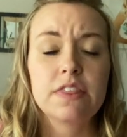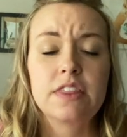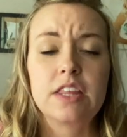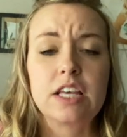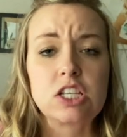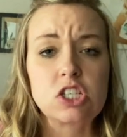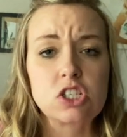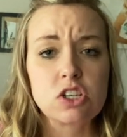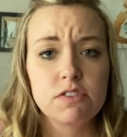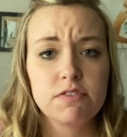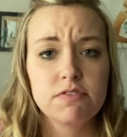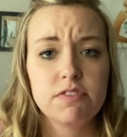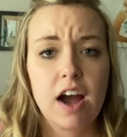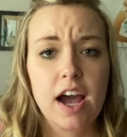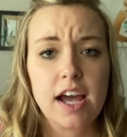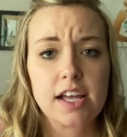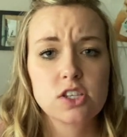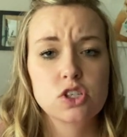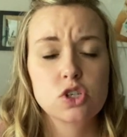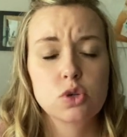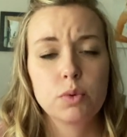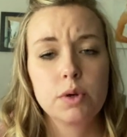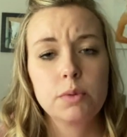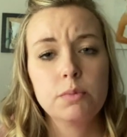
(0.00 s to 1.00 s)
Things are
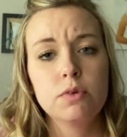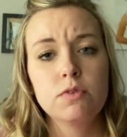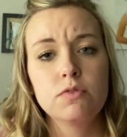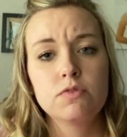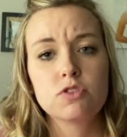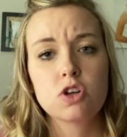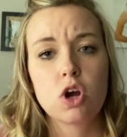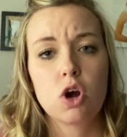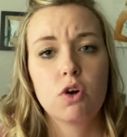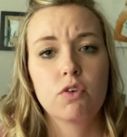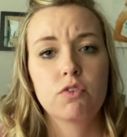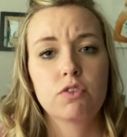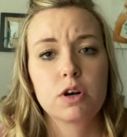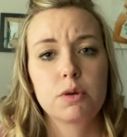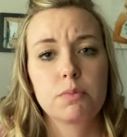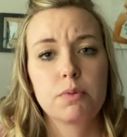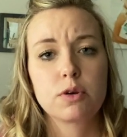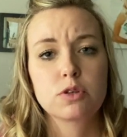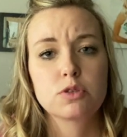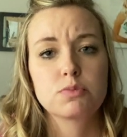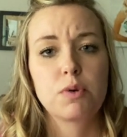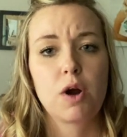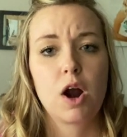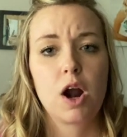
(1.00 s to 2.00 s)
fine. So we moved over to
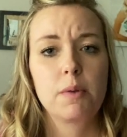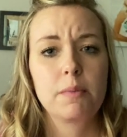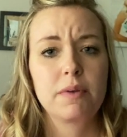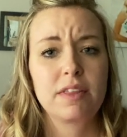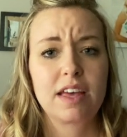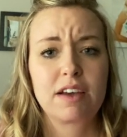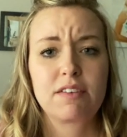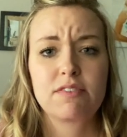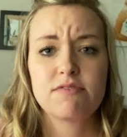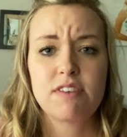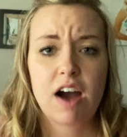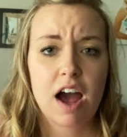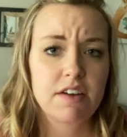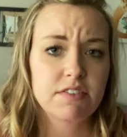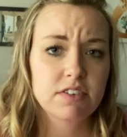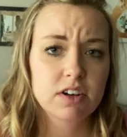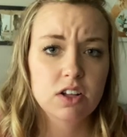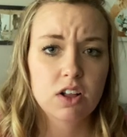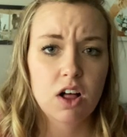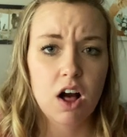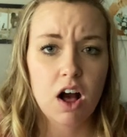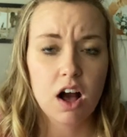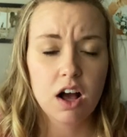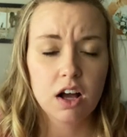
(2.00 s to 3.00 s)
postpartum at like five
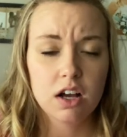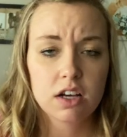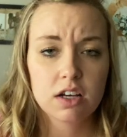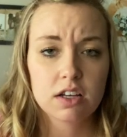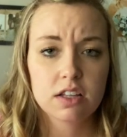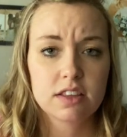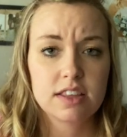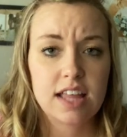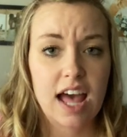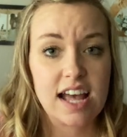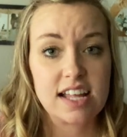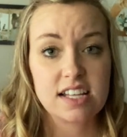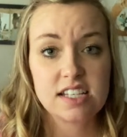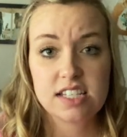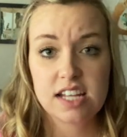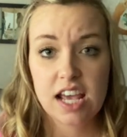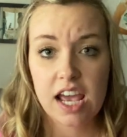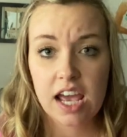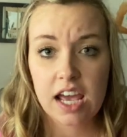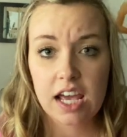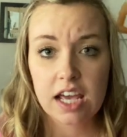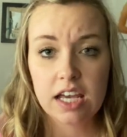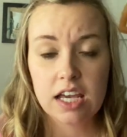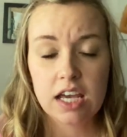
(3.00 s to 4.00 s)
o'clock that
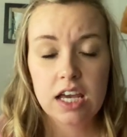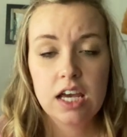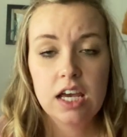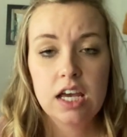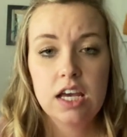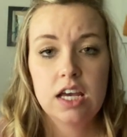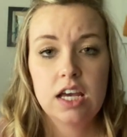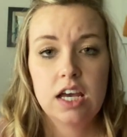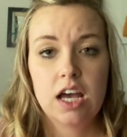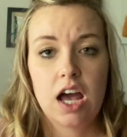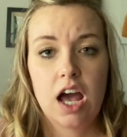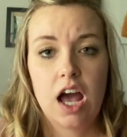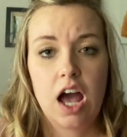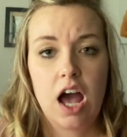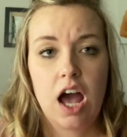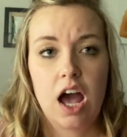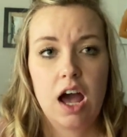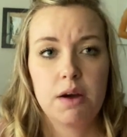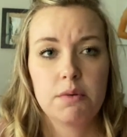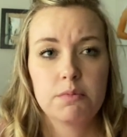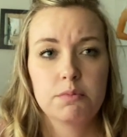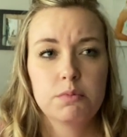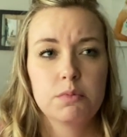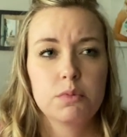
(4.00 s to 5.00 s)
day,
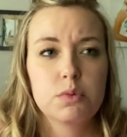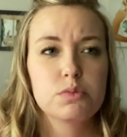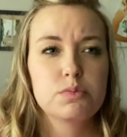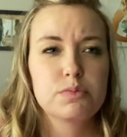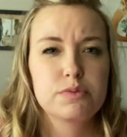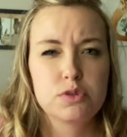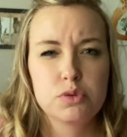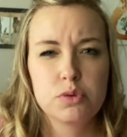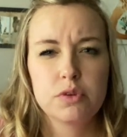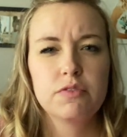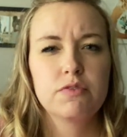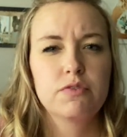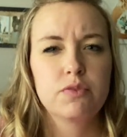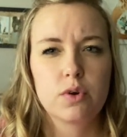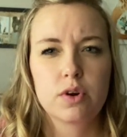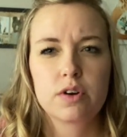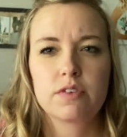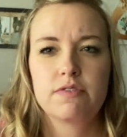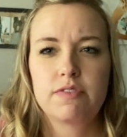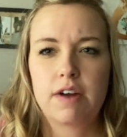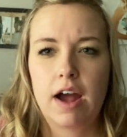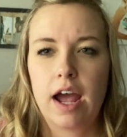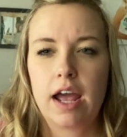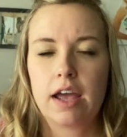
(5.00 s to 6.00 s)
um, between four
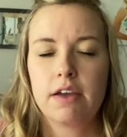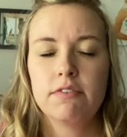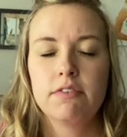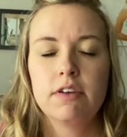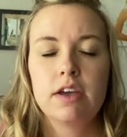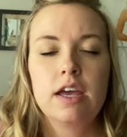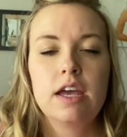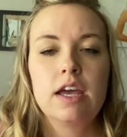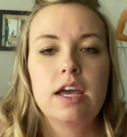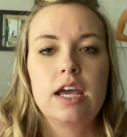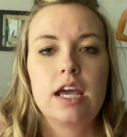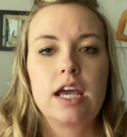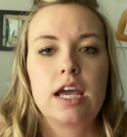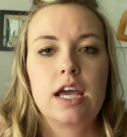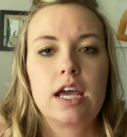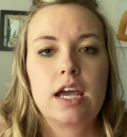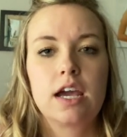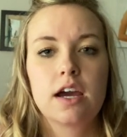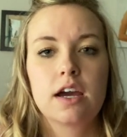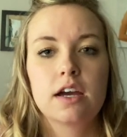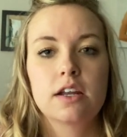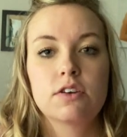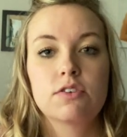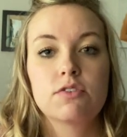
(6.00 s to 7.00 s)
and five.
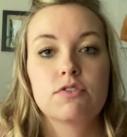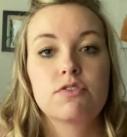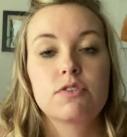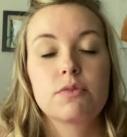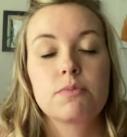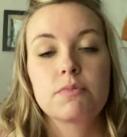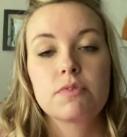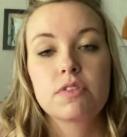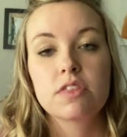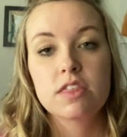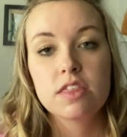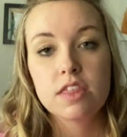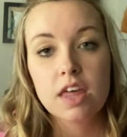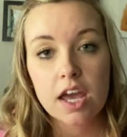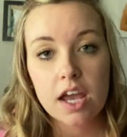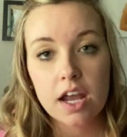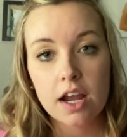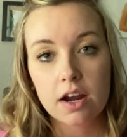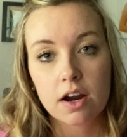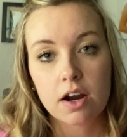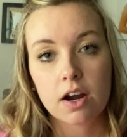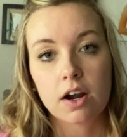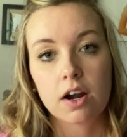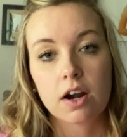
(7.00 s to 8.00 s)
And from
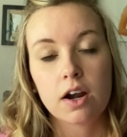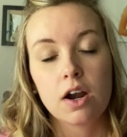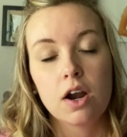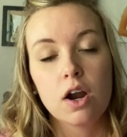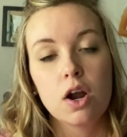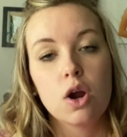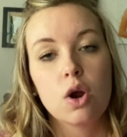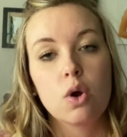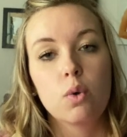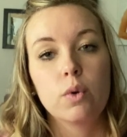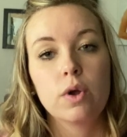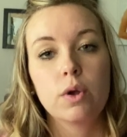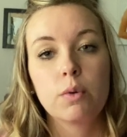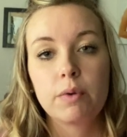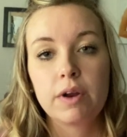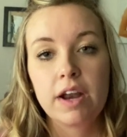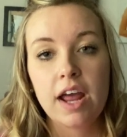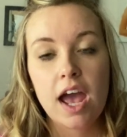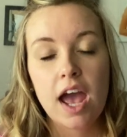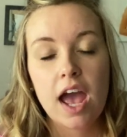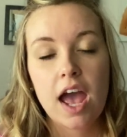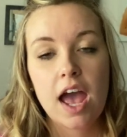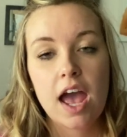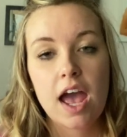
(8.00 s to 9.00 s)
there, we
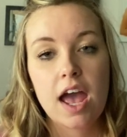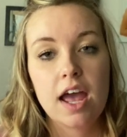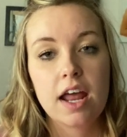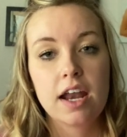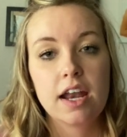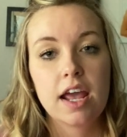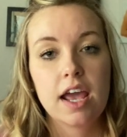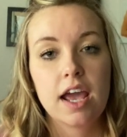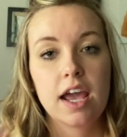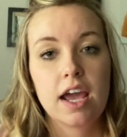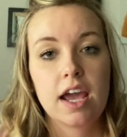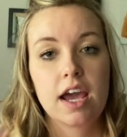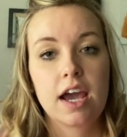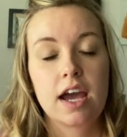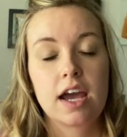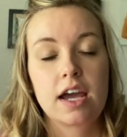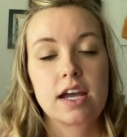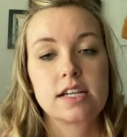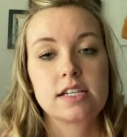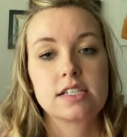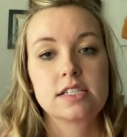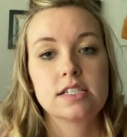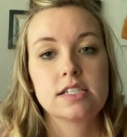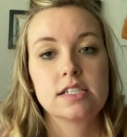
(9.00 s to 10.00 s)
went ahead
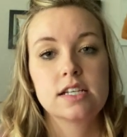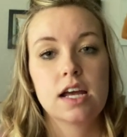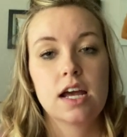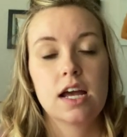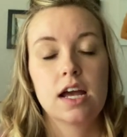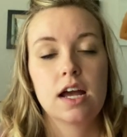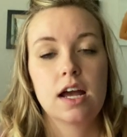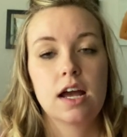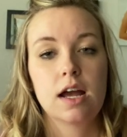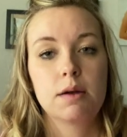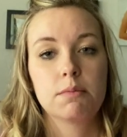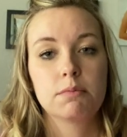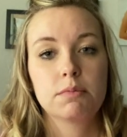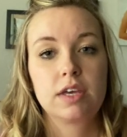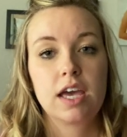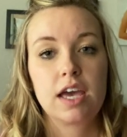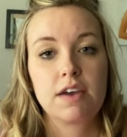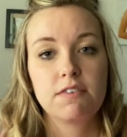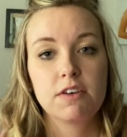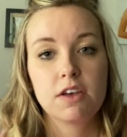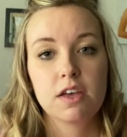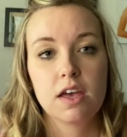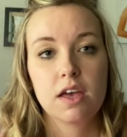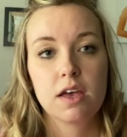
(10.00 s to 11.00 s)
and um,
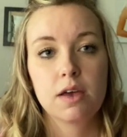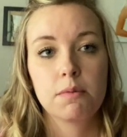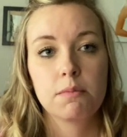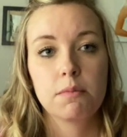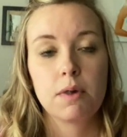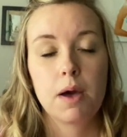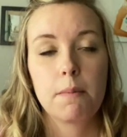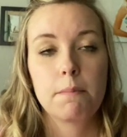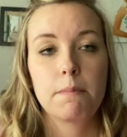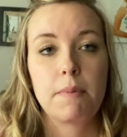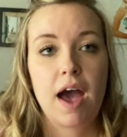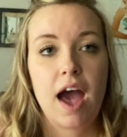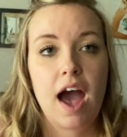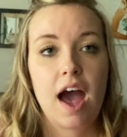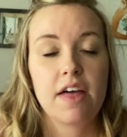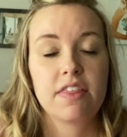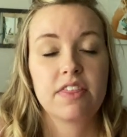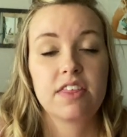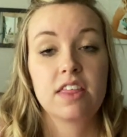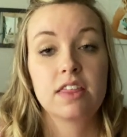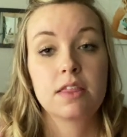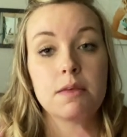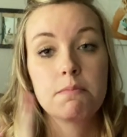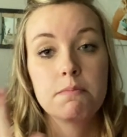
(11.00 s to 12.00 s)
gave him a
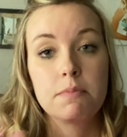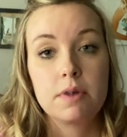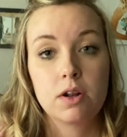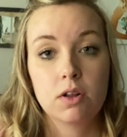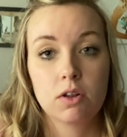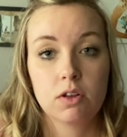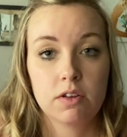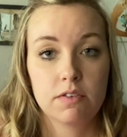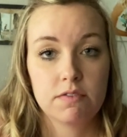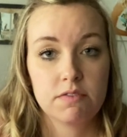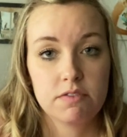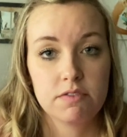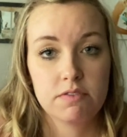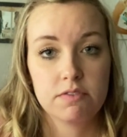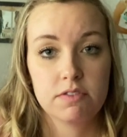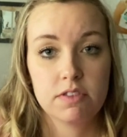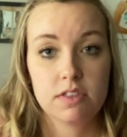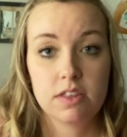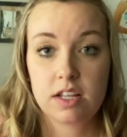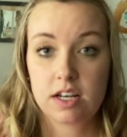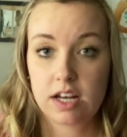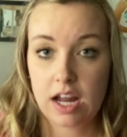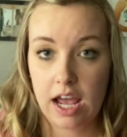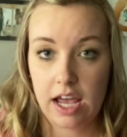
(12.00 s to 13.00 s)
bath in the middle
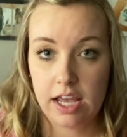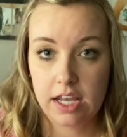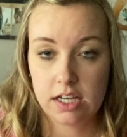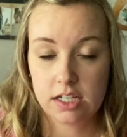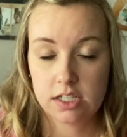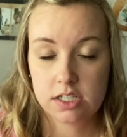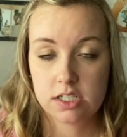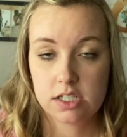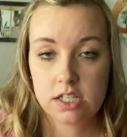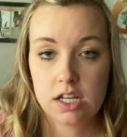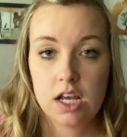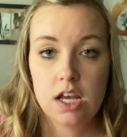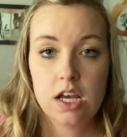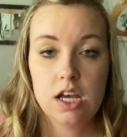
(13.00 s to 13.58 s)
of the night.